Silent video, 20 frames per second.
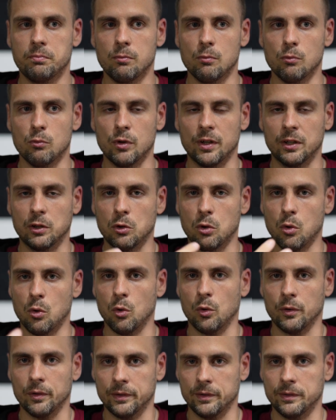
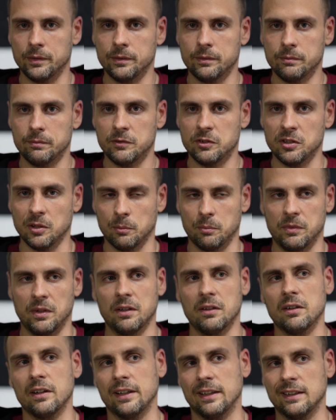record
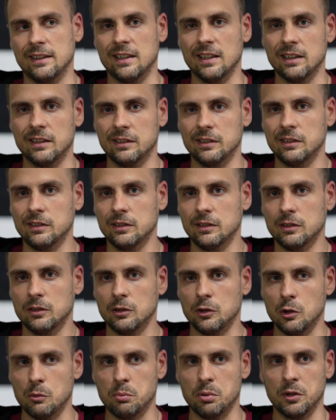something like this.
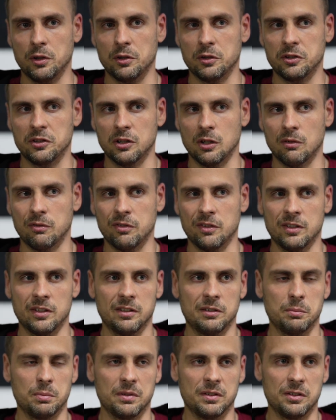You put yourself in
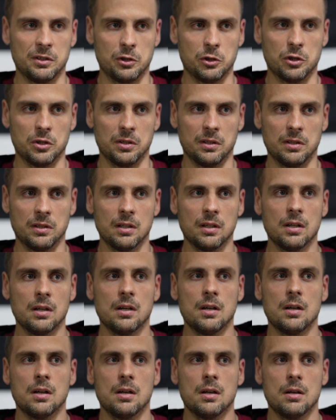this position
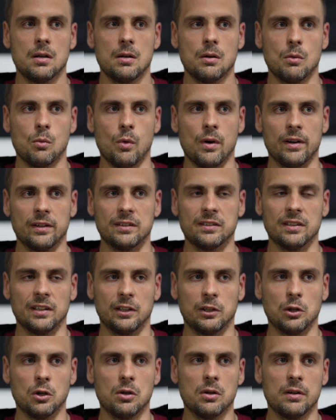where it's
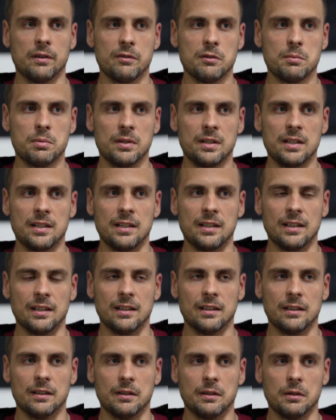like, oh, everybody
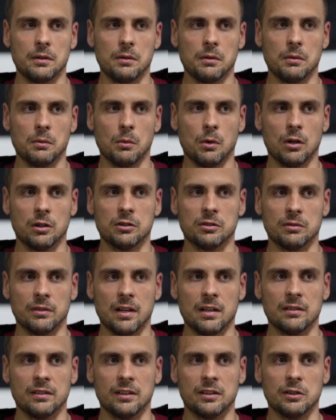walks
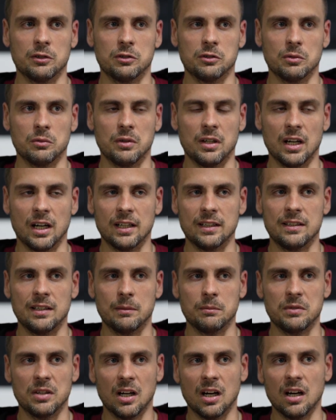around like they're so
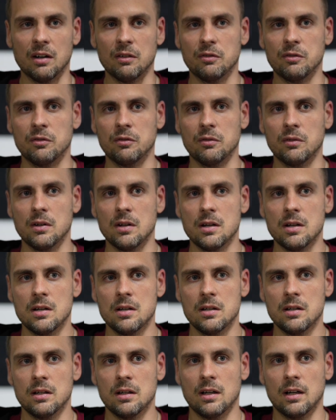goddamn tough.
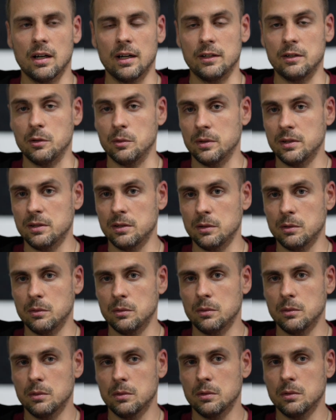I do it too.
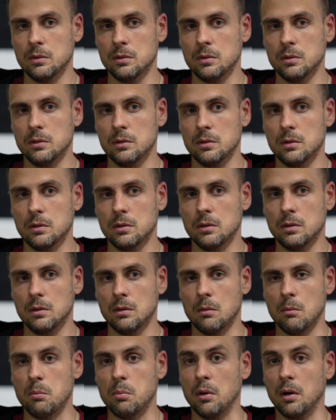
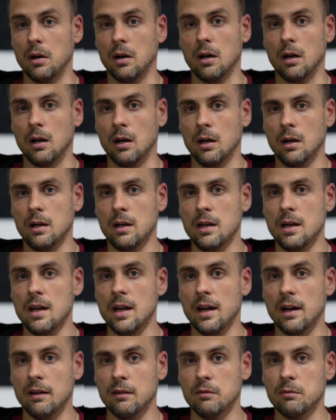But
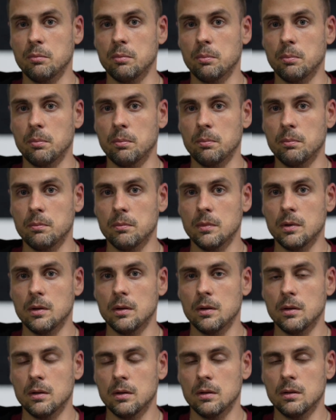I have
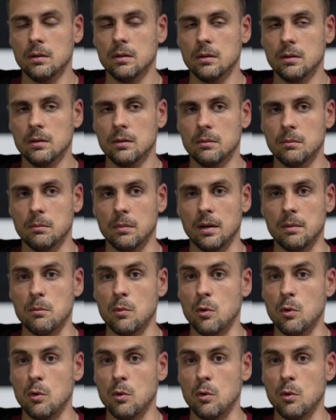my